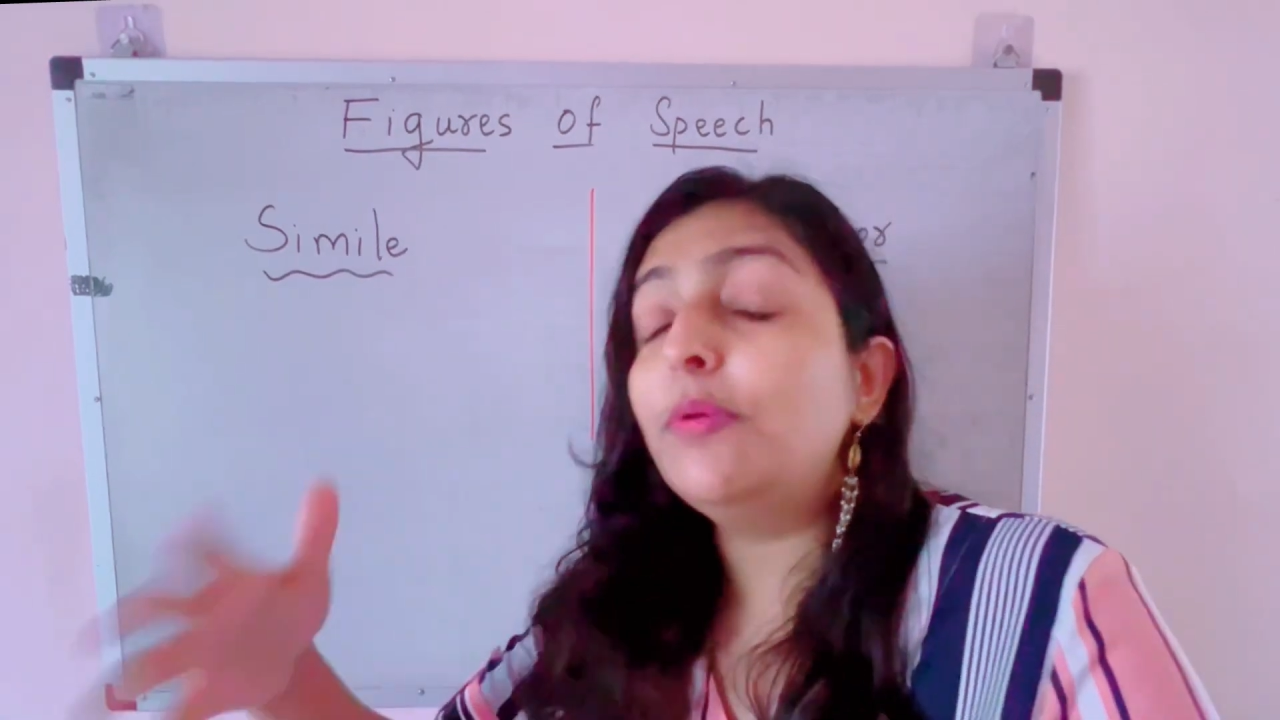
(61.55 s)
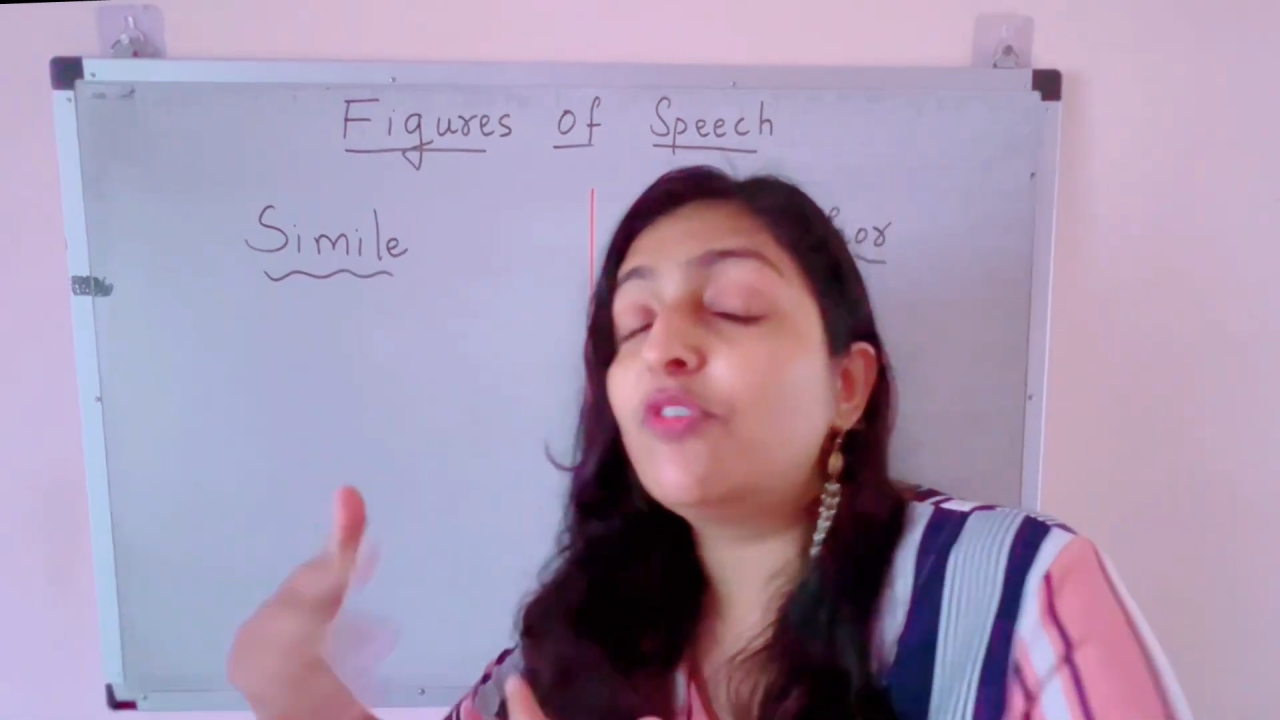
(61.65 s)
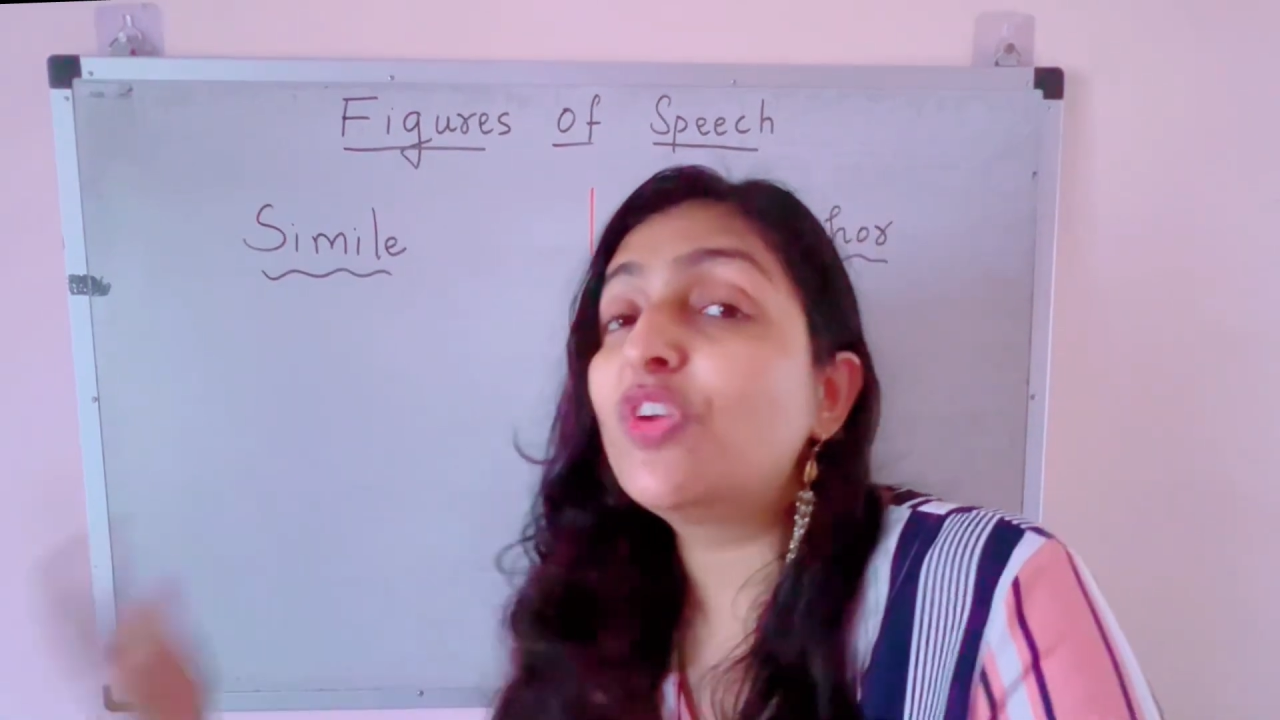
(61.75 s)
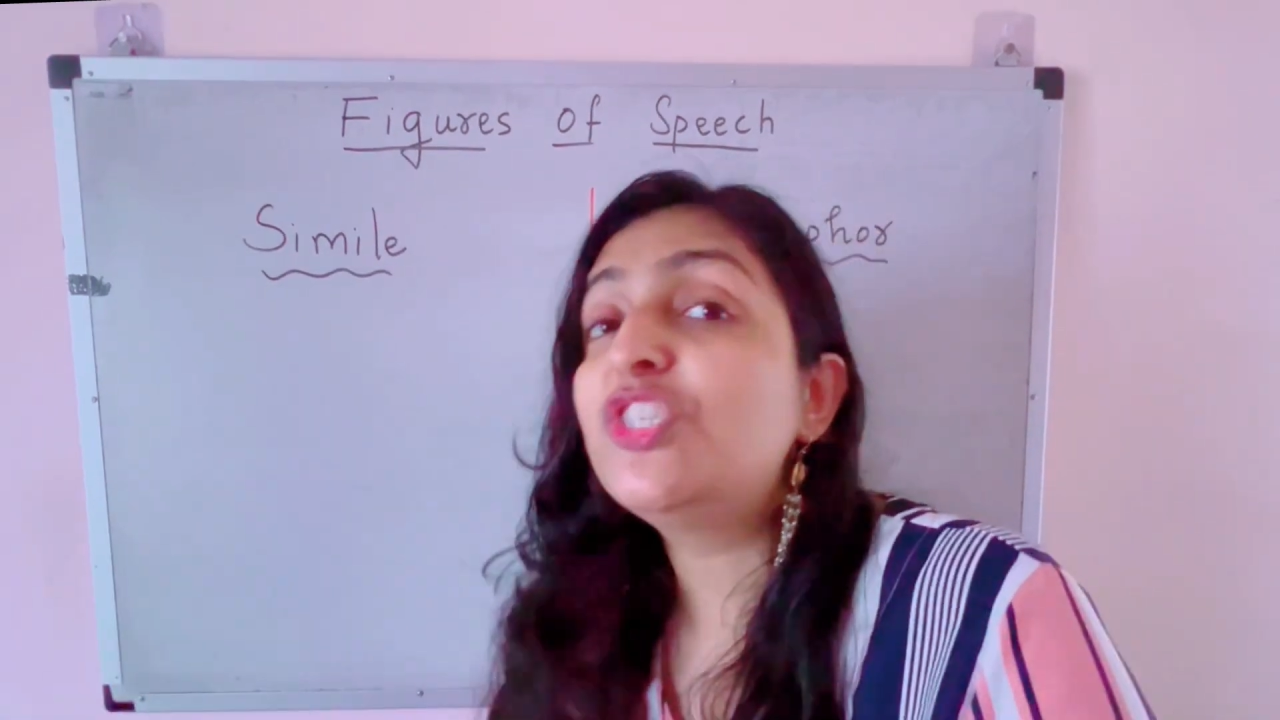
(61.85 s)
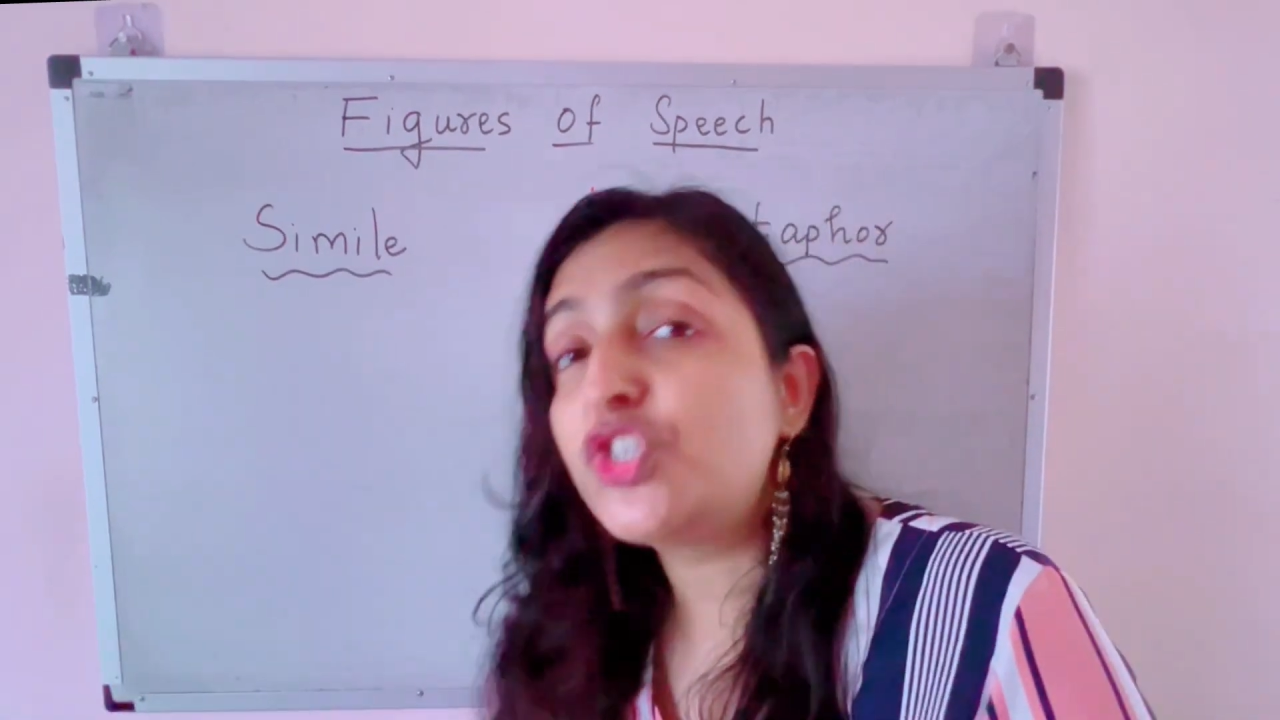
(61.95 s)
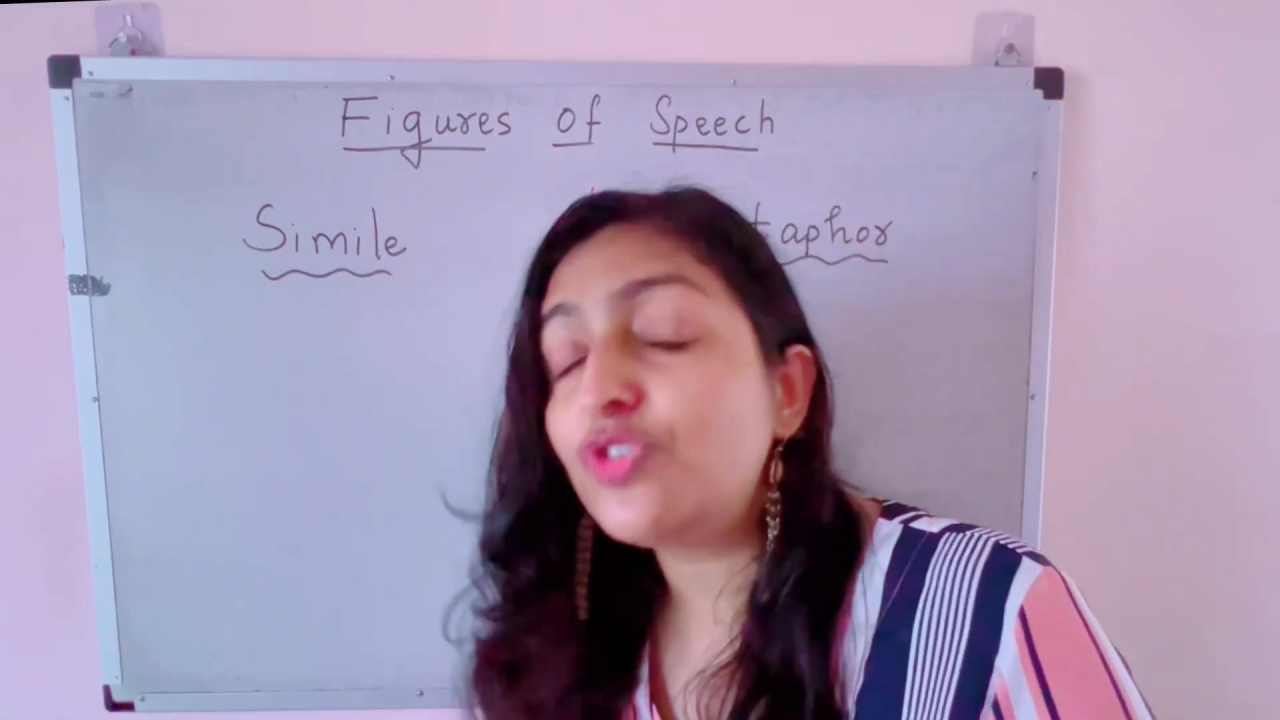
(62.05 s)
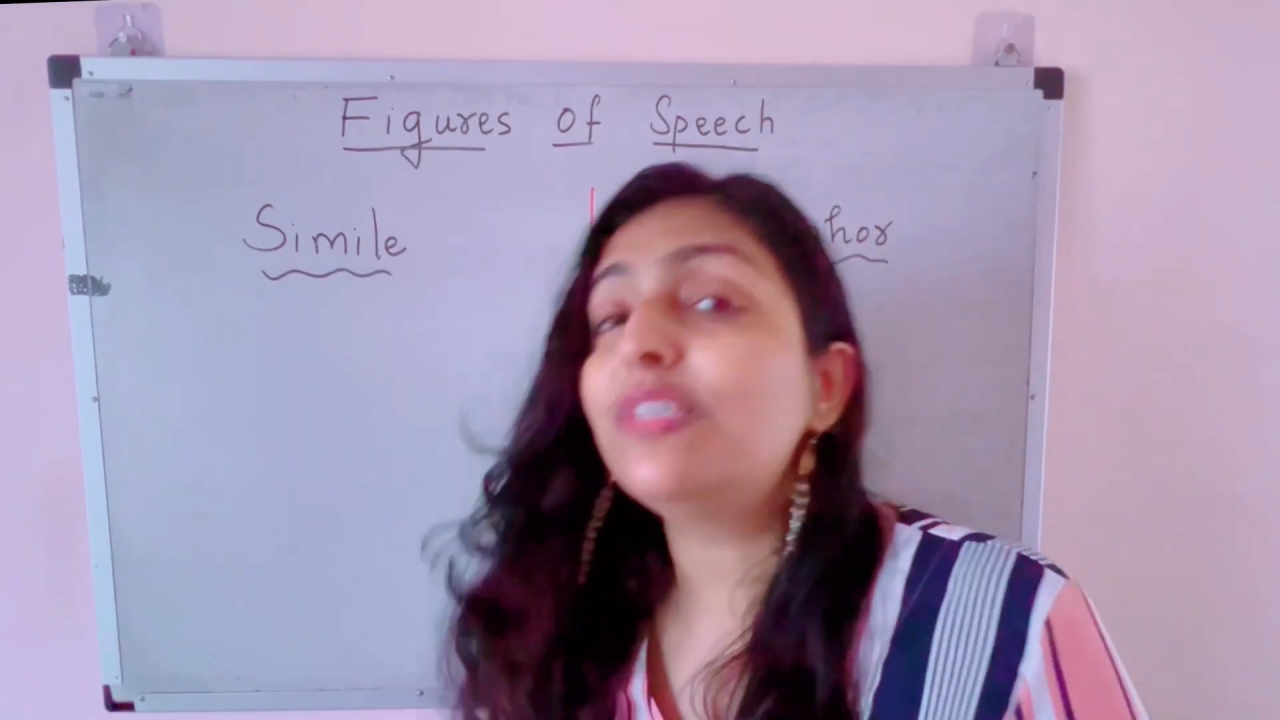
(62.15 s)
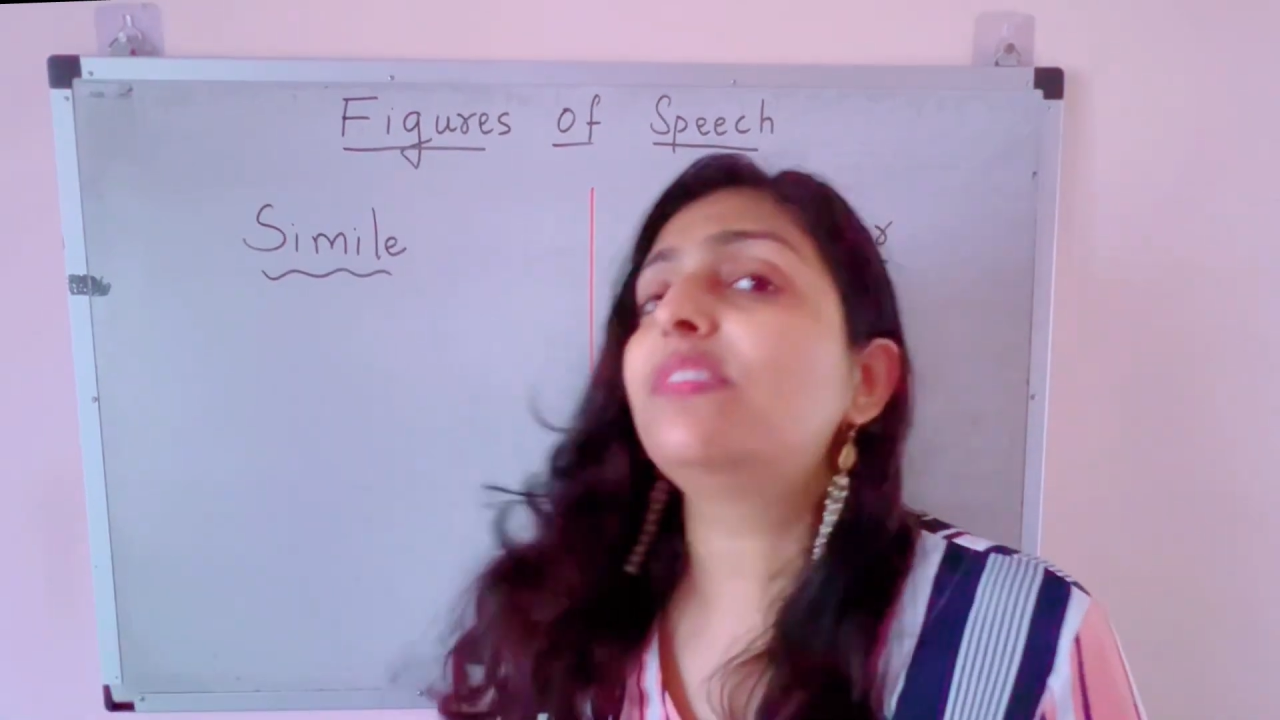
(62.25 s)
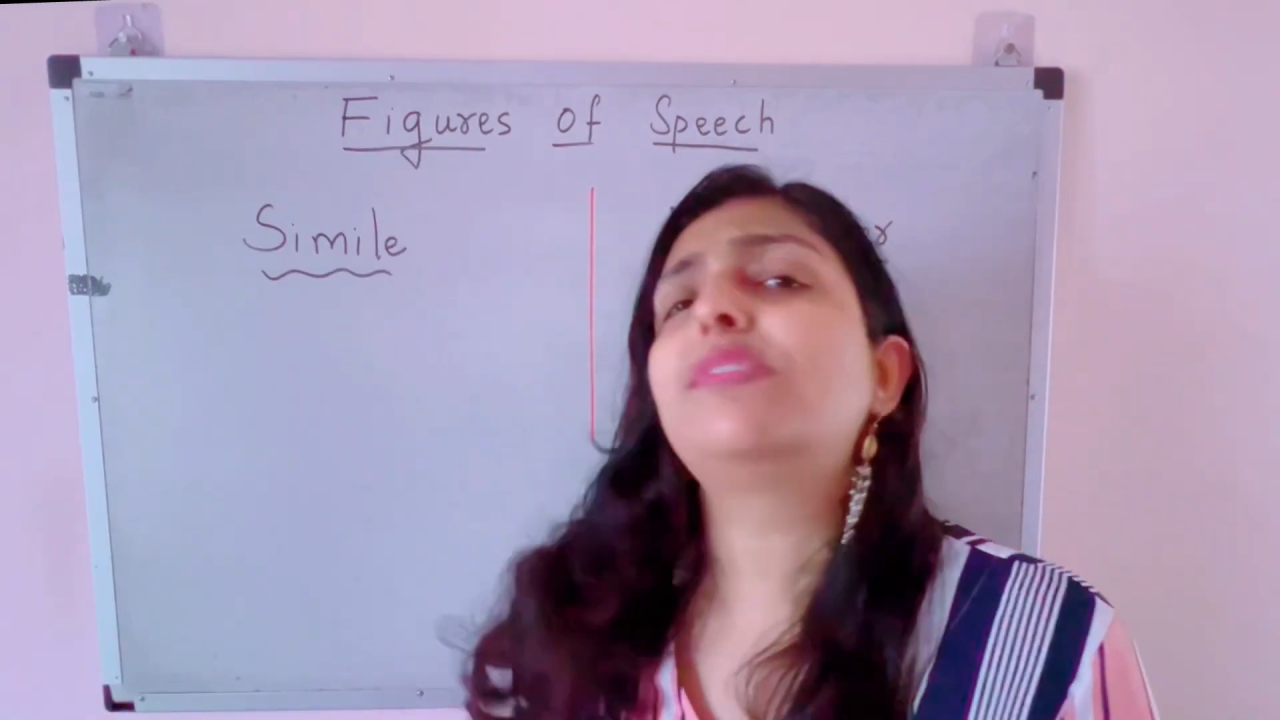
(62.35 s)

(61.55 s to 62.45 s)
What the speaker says: richness